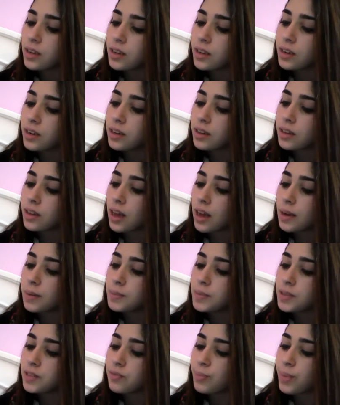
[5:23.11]

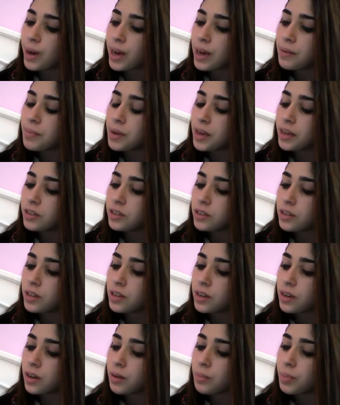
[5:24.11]
inclined of my
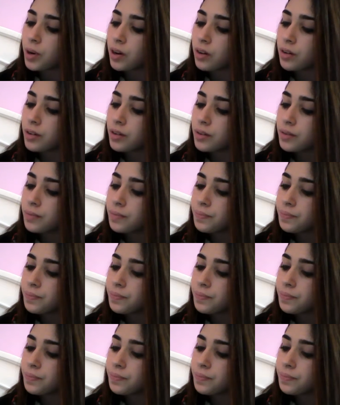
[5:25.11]
imagining apart.